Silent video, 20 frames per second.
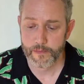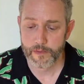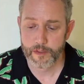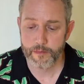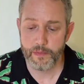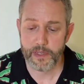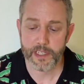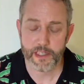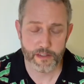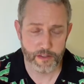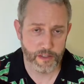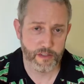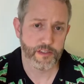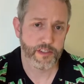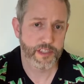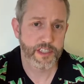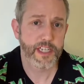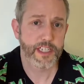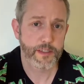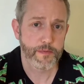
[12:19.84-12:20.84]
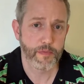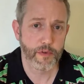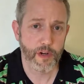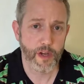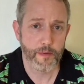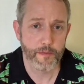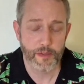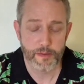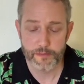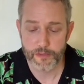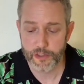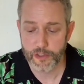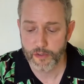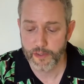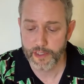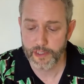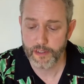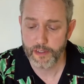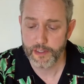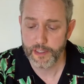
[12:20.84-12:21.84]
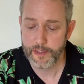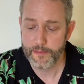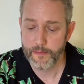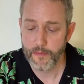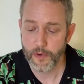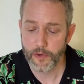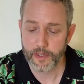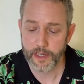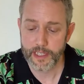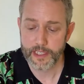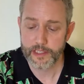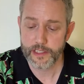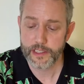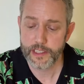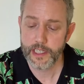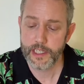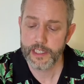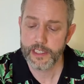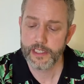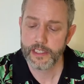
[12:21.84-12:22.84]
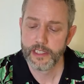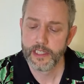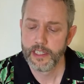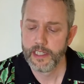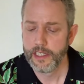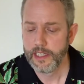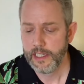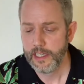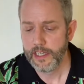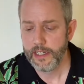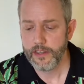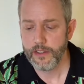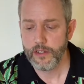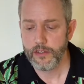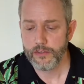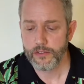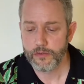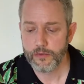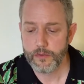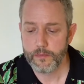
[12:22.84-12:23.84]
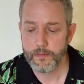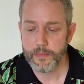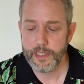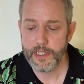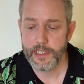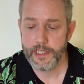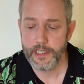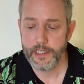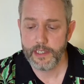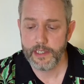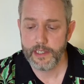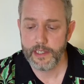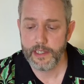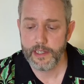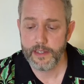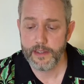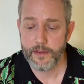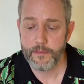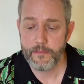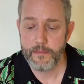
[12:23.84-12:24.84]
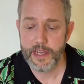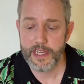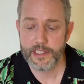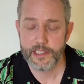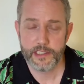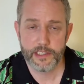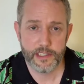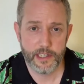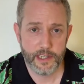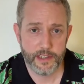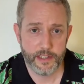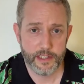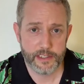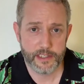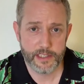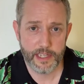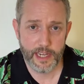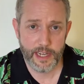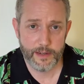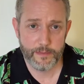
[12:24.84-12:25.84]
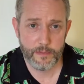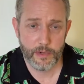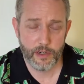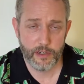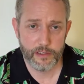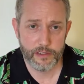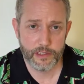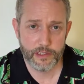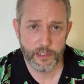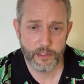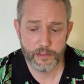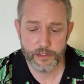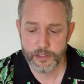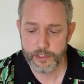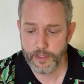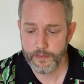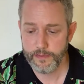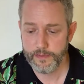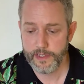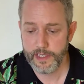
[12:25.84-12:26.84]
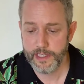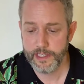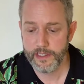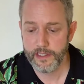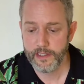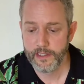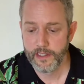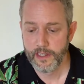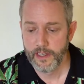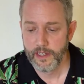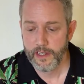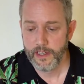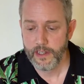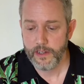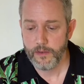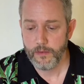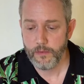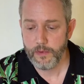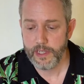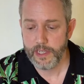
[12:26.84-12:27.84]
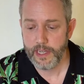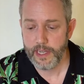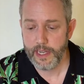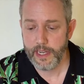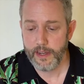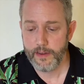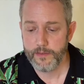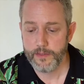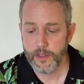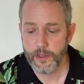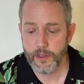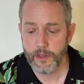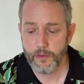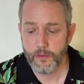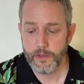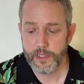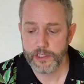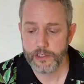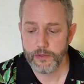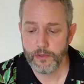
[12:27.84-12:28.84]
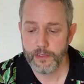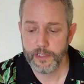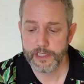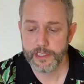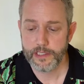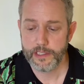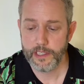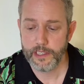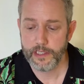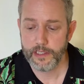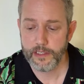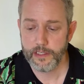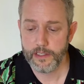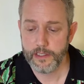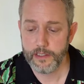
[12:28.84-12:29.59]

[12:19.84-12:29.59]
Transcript: There's 6 problems going on in Morencia. Those would be the mists and the sandbars that are shifting. We have the ritualistic,